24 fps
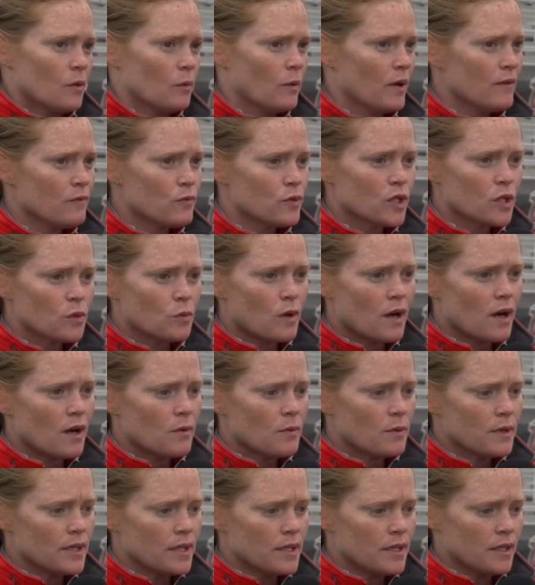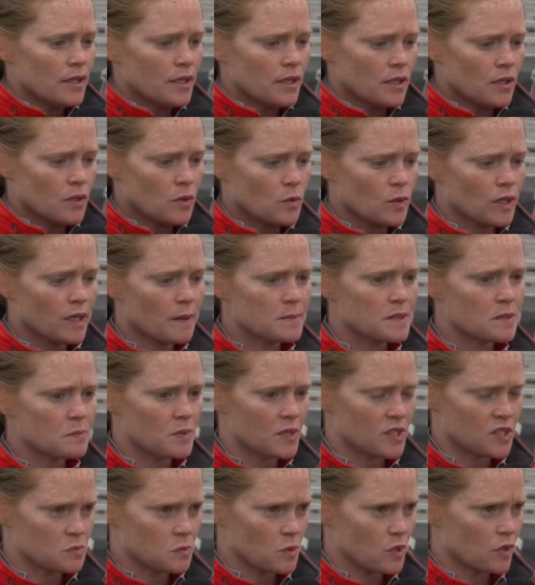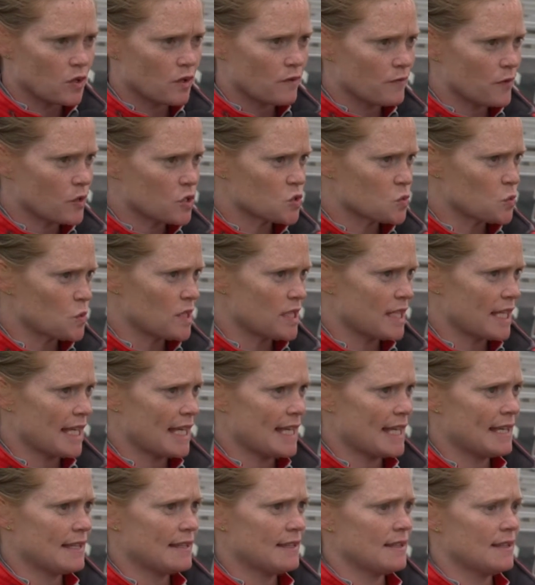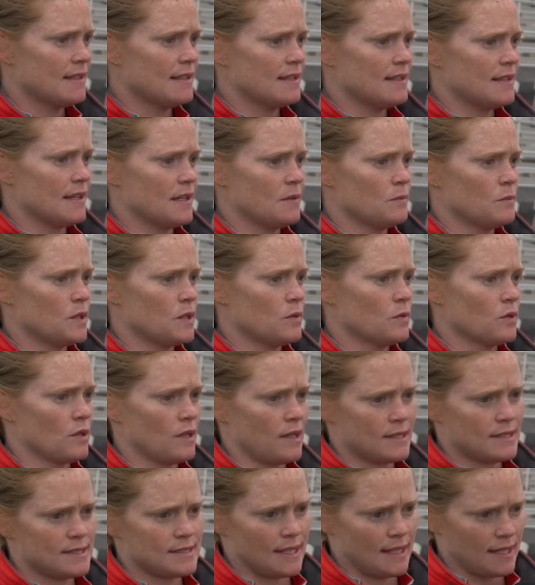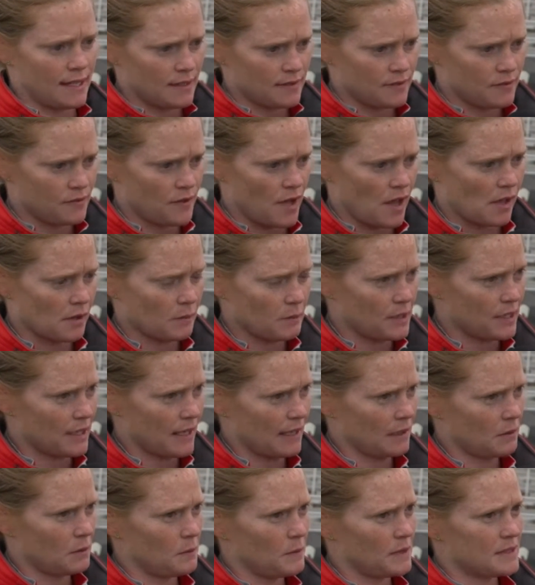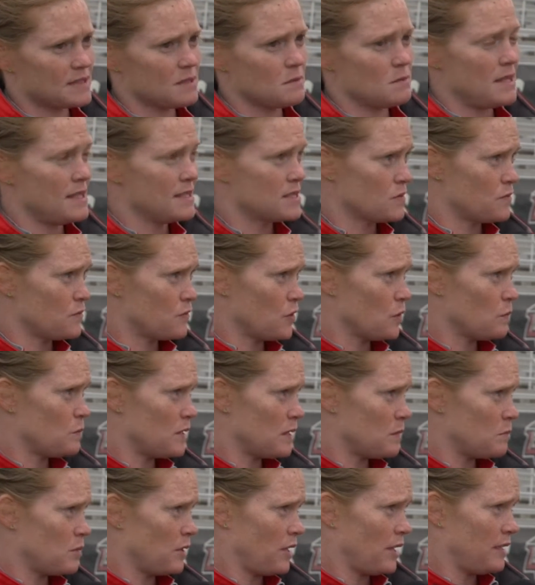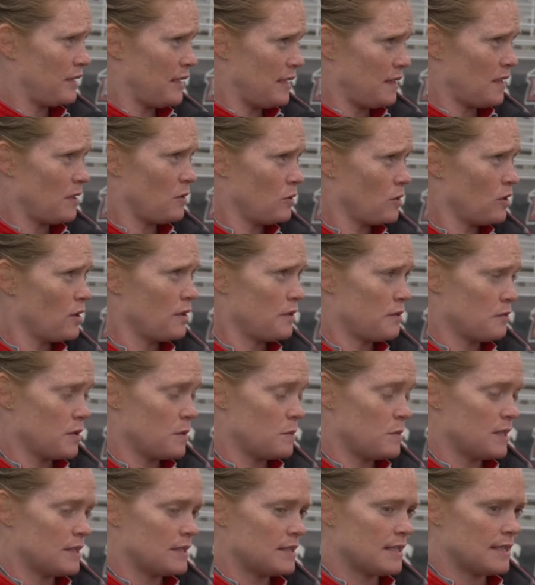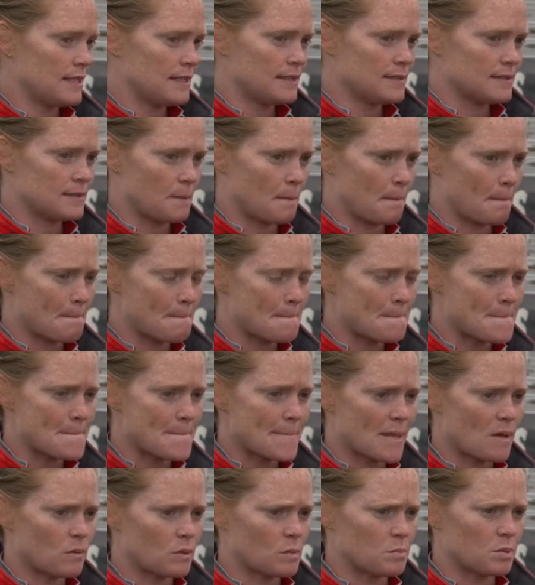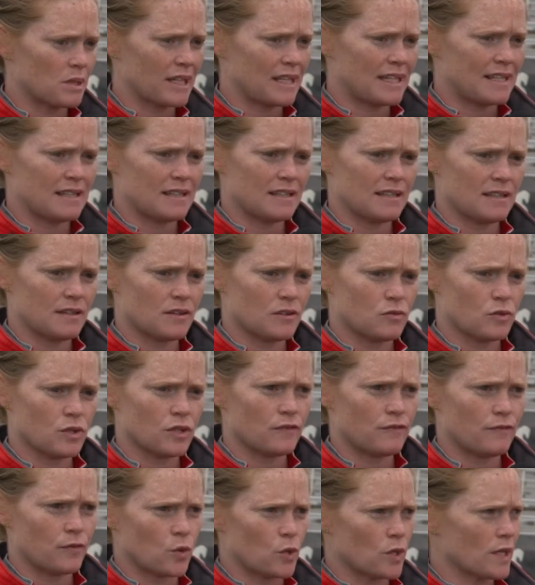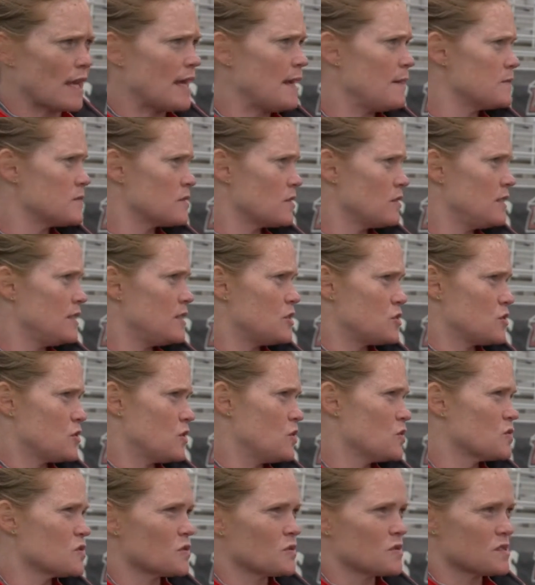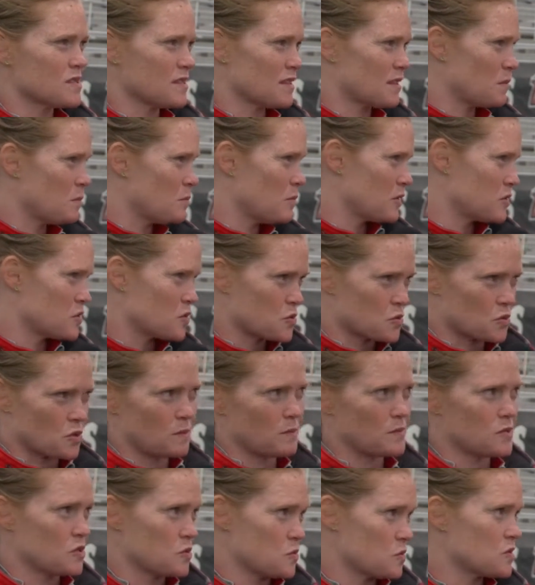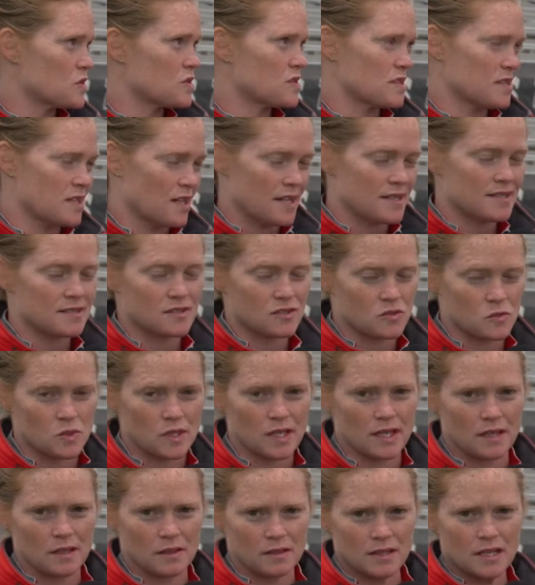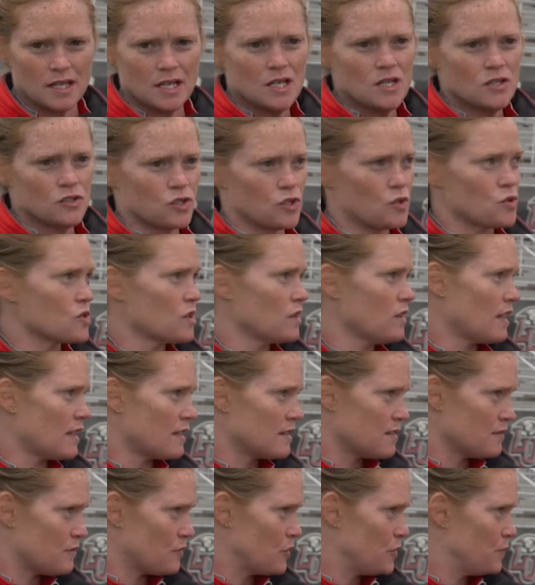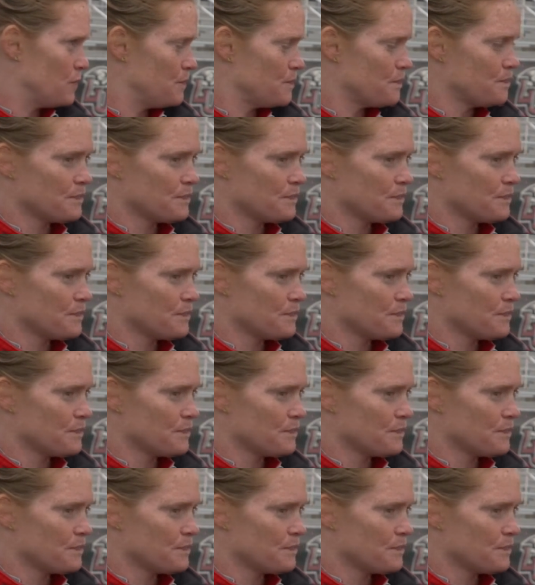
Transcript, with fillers: Went really well. We went up to Pittsburgh our first weekend. Then we were at Tech the following weekend, and we went to Mason for a big play day. They were our three big days. And we played 3 to 4 games on each of those. So it's like a bunch of scrimmages, which is nice because we get to use a lot of different,